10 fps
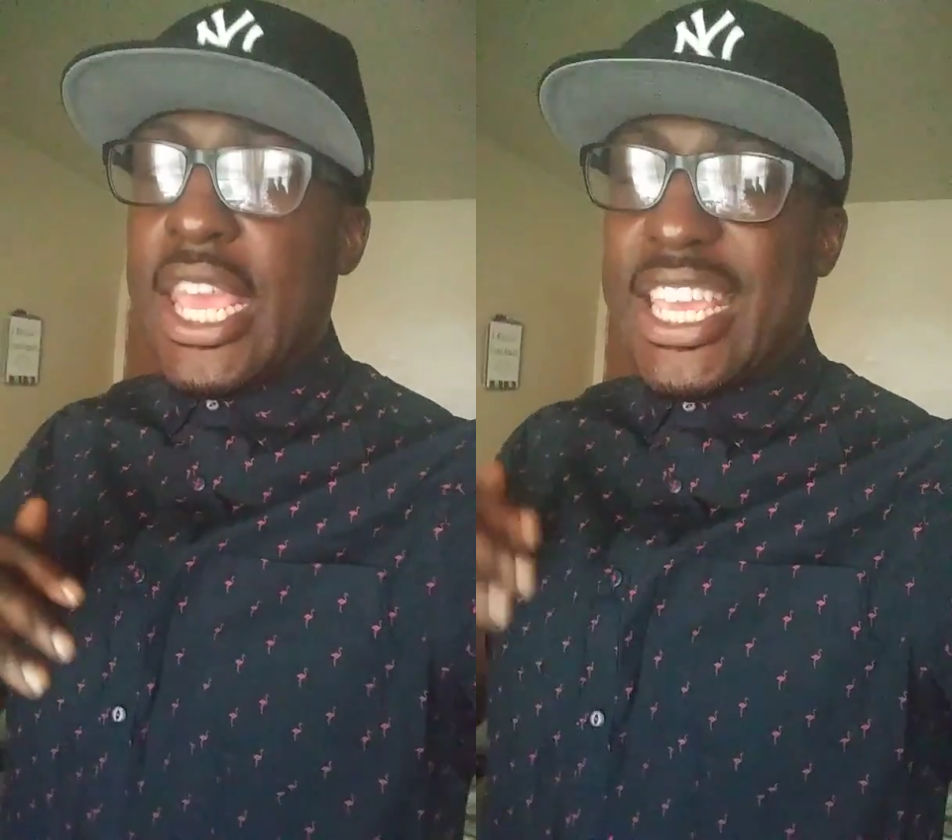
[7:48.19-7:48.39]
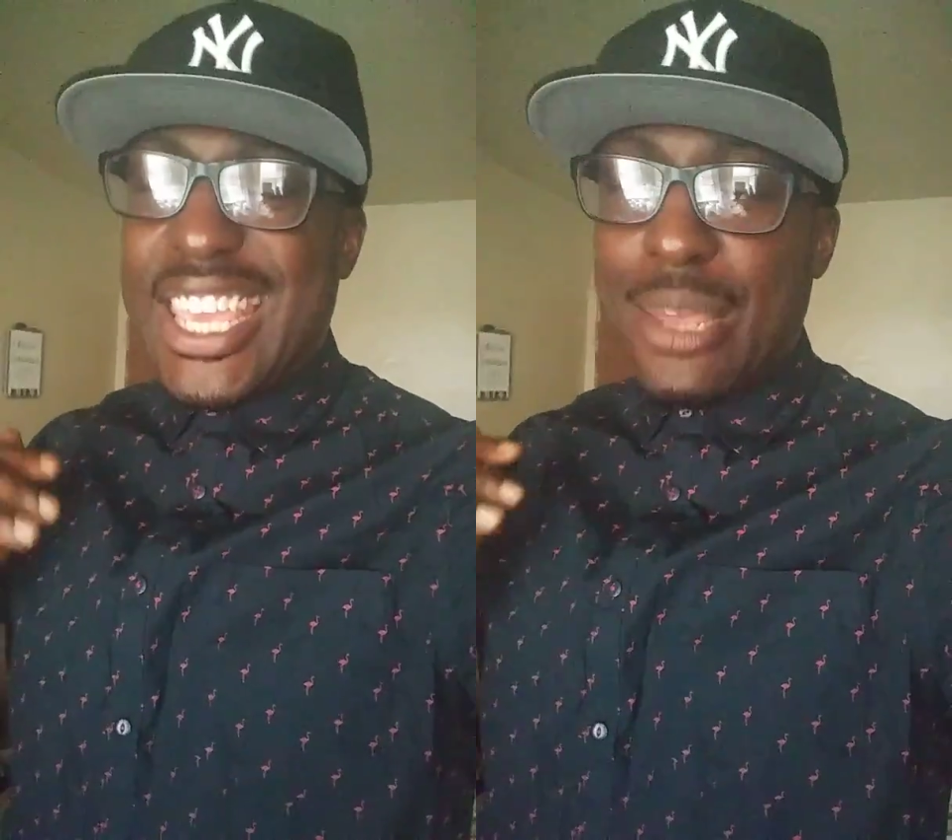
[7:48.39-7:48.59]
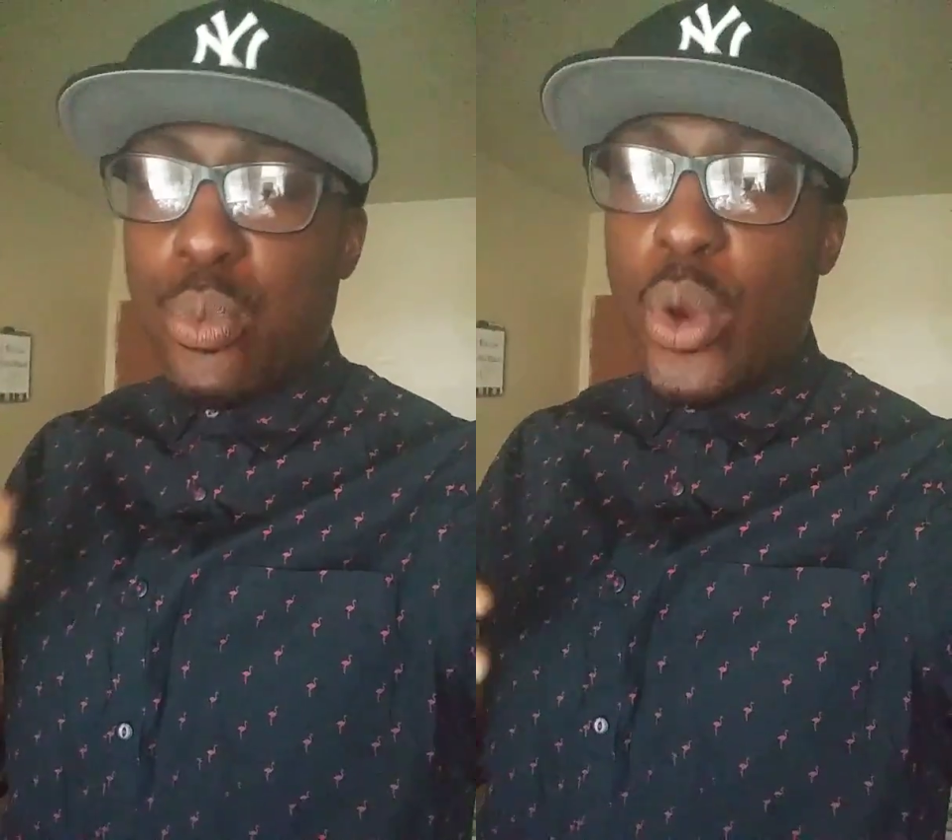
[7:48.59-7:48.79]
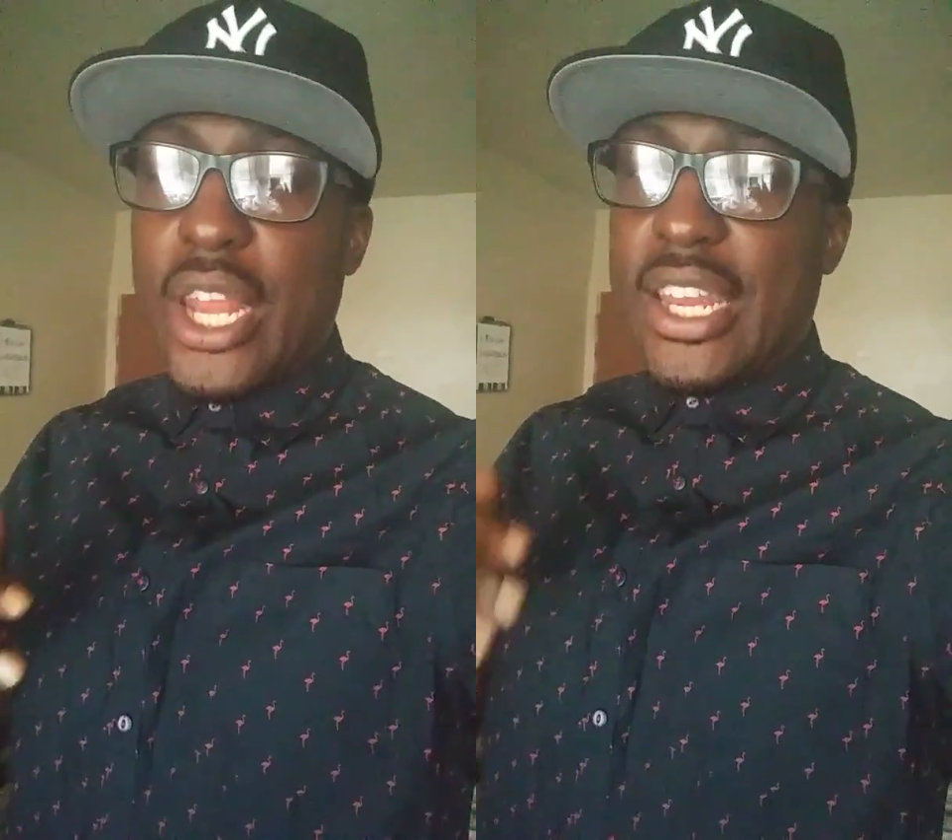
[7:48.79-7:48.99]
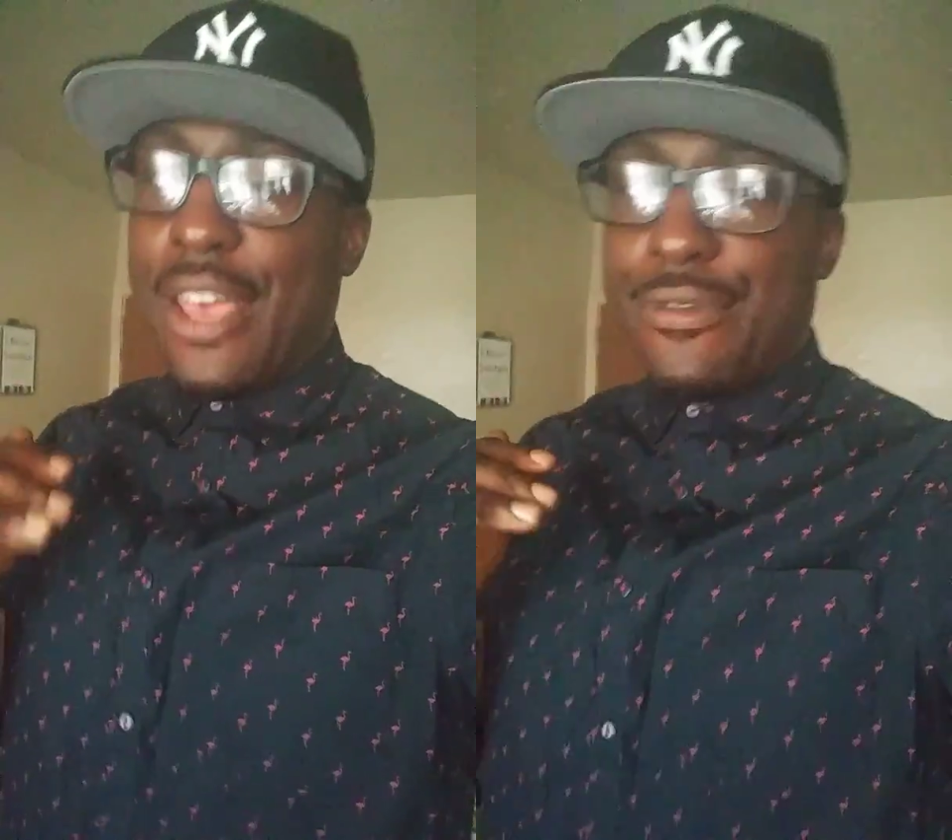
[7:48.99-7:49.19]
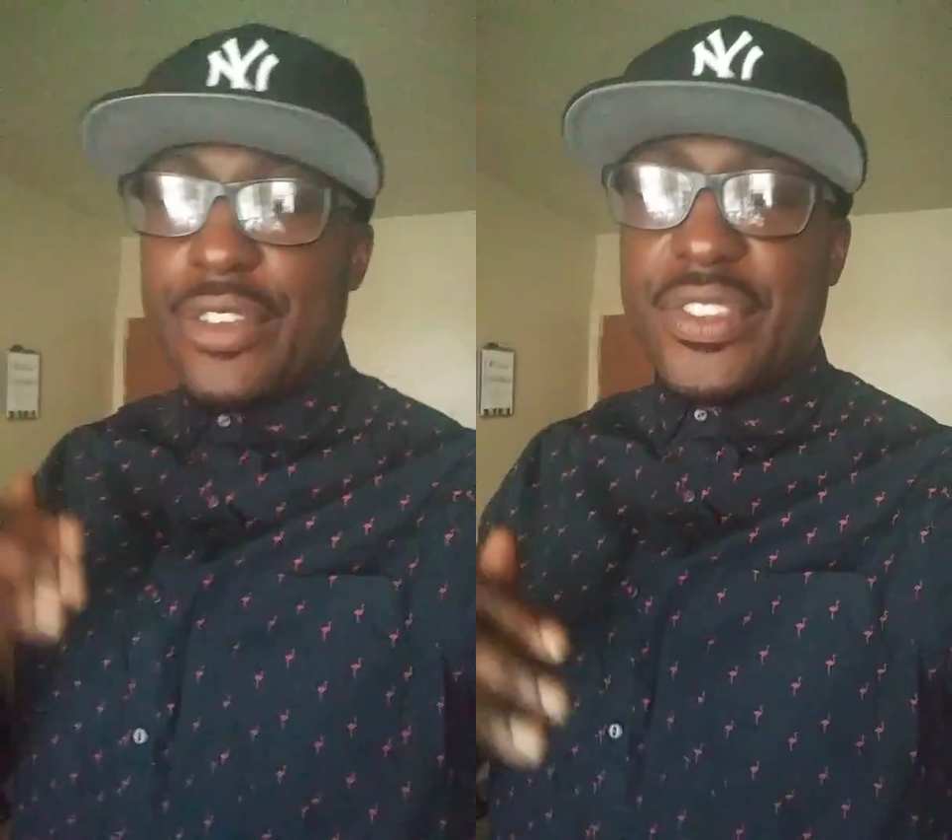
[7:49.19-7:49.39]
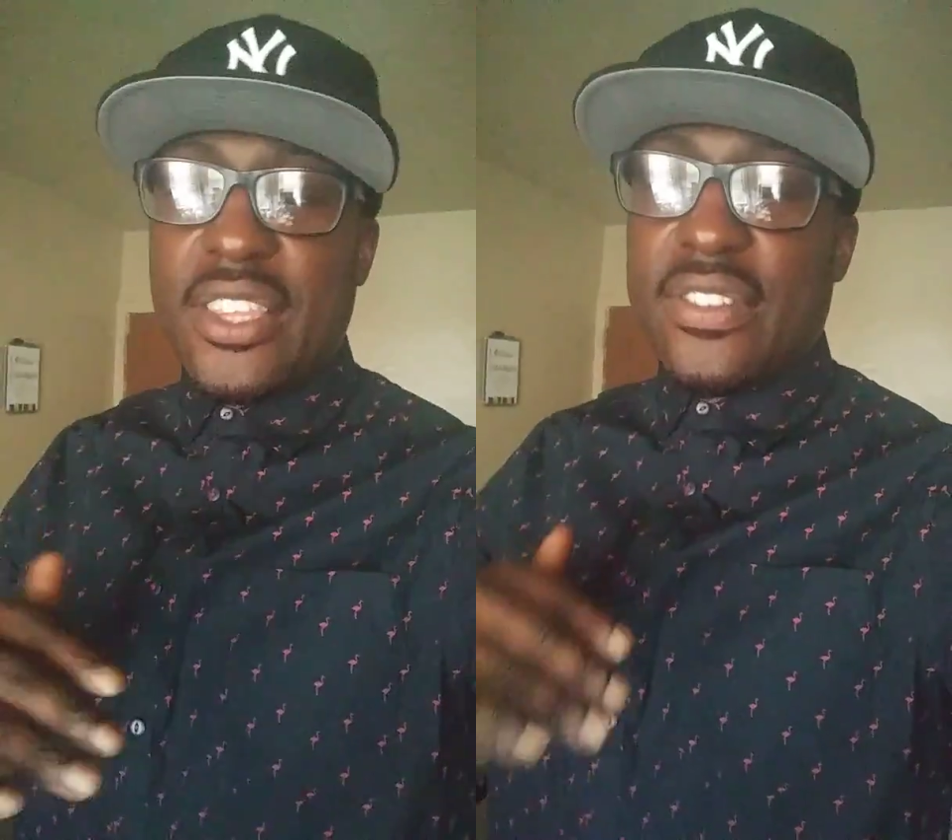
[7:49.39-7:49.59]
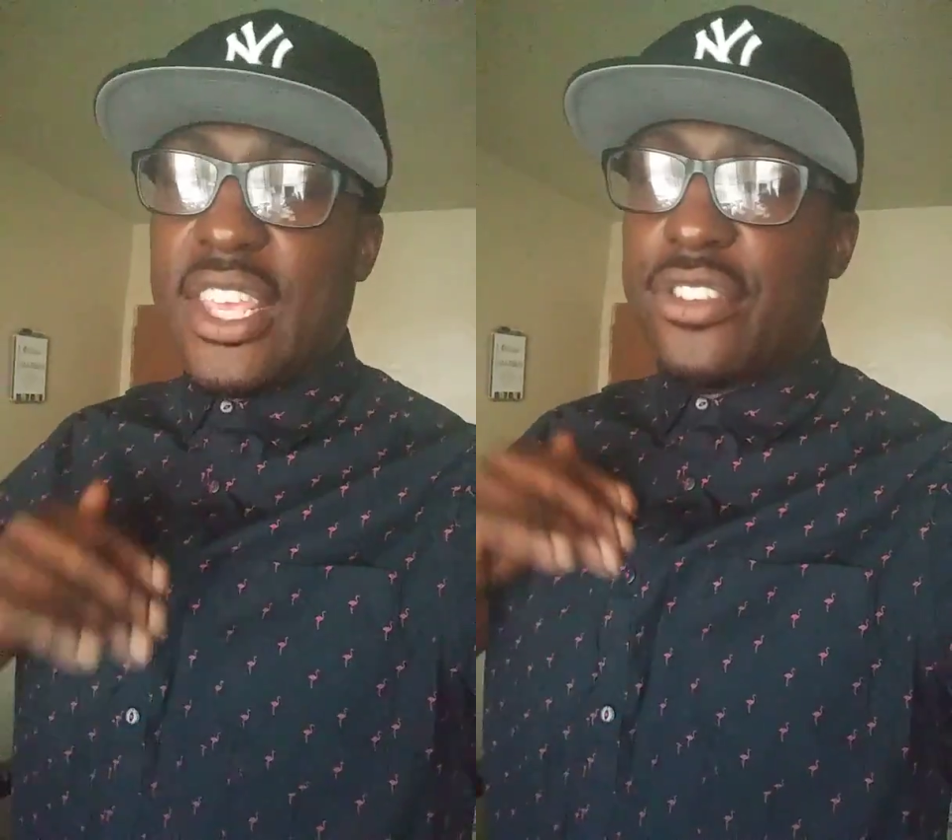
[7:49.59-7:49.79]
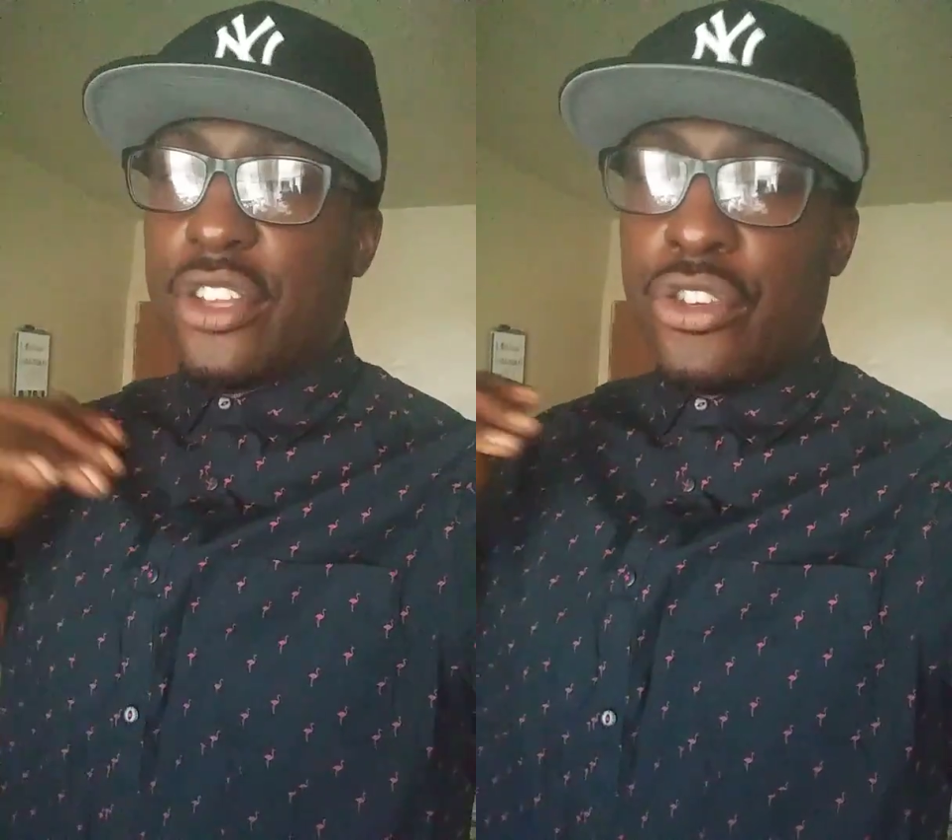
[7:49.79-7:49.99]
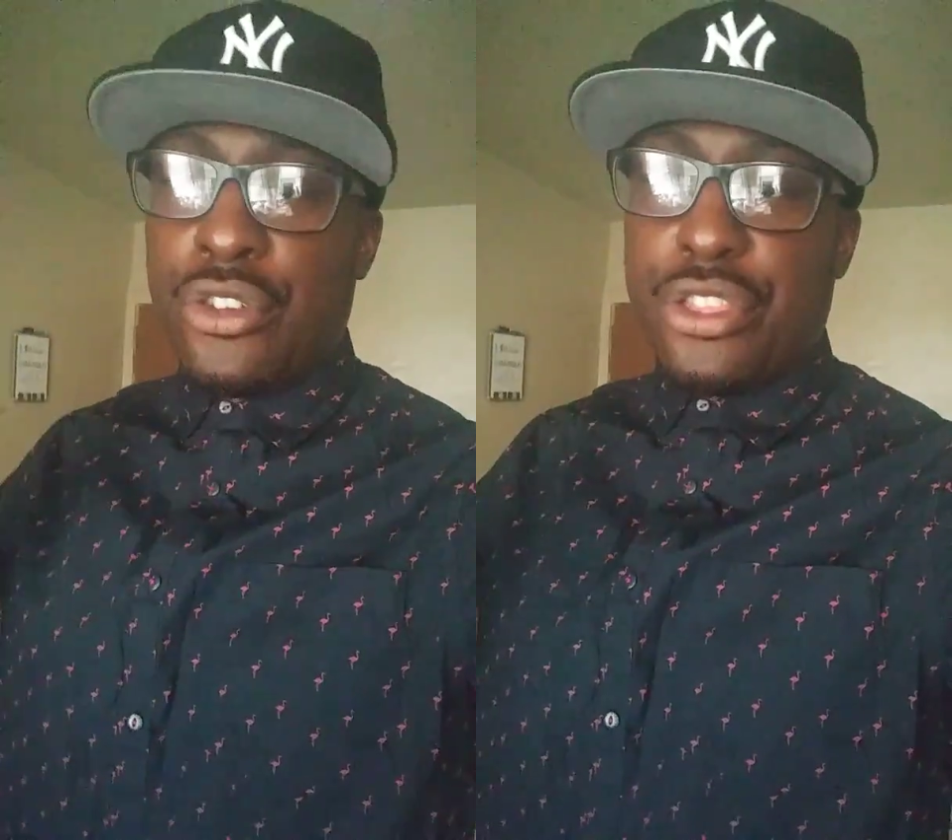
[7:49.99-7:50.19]
Keep winning. That 15 cents is
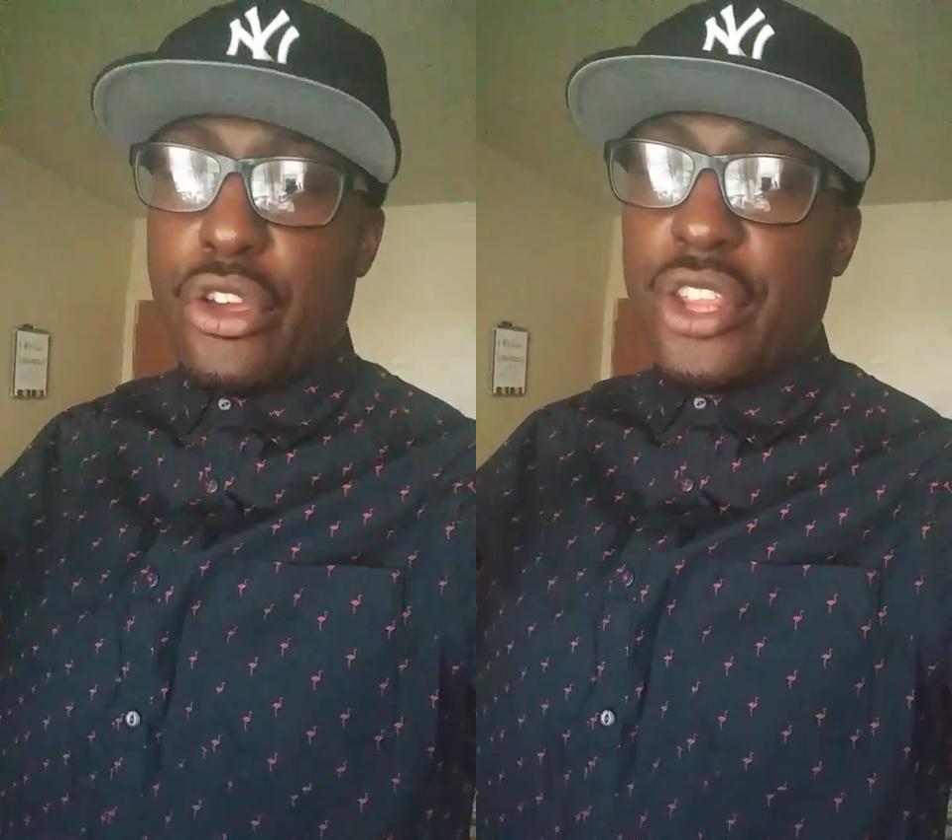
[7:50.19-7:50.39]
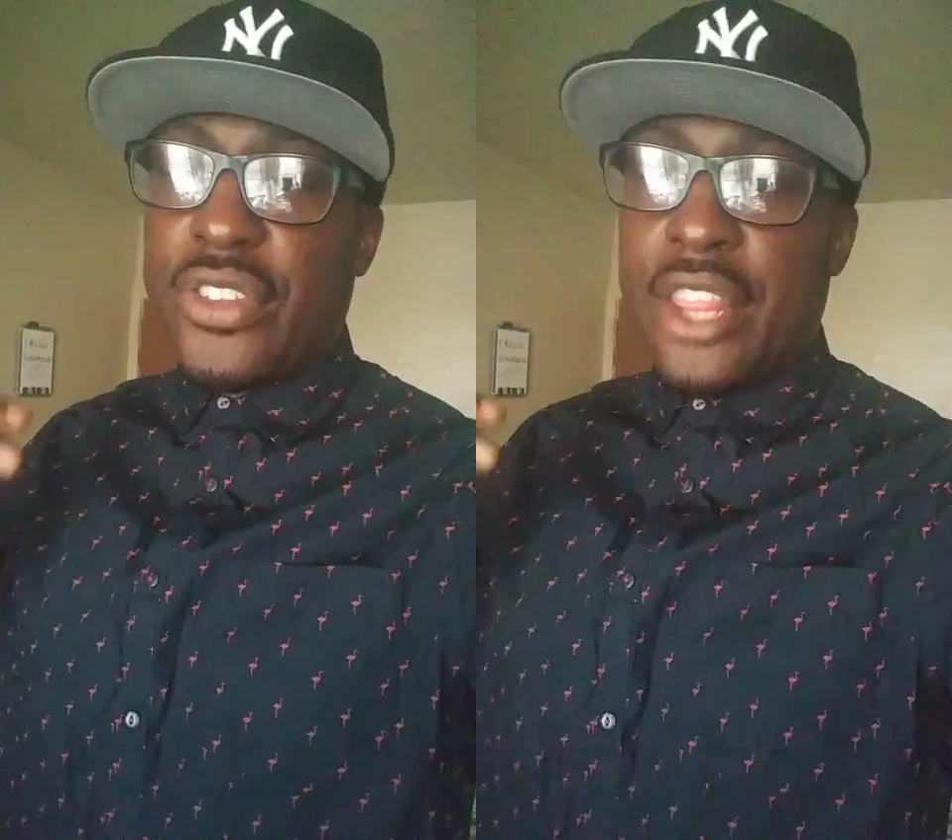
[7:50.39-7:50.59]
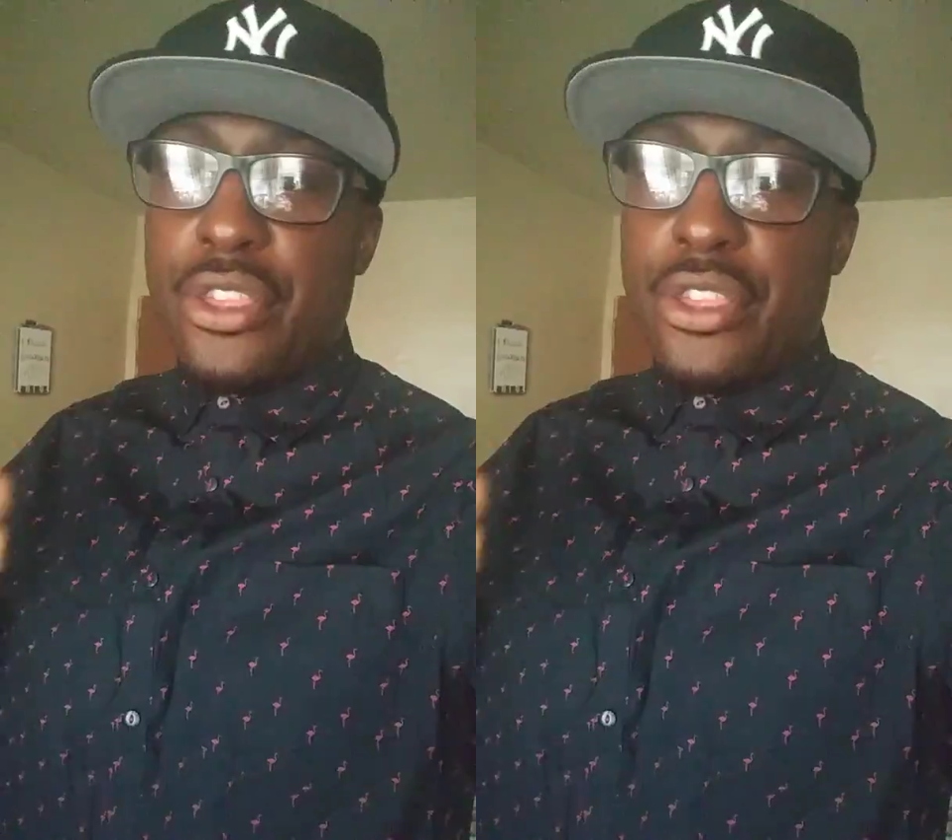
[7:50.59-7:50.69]
going to turn to 30 cents.